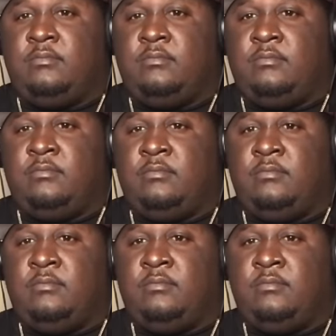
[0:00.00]

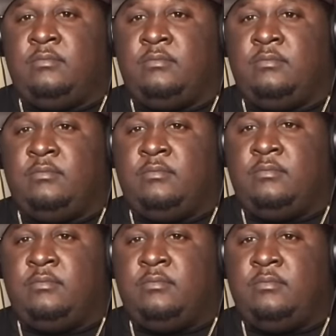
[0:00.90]

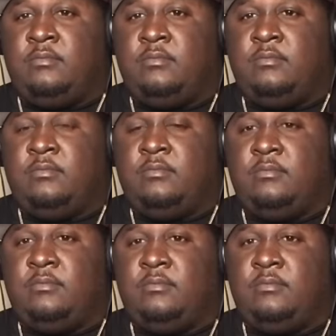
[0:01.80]

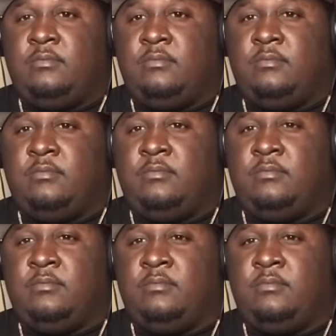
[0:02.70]

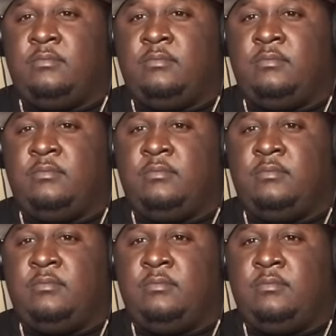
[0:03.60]

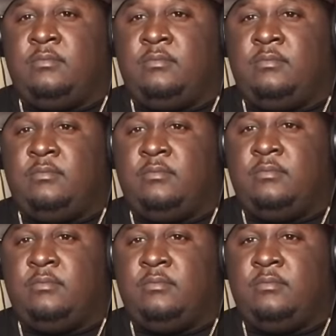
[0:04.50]

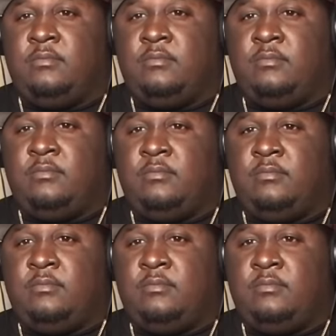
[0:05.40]

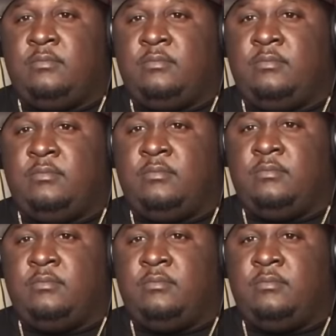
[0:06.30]
[no speech]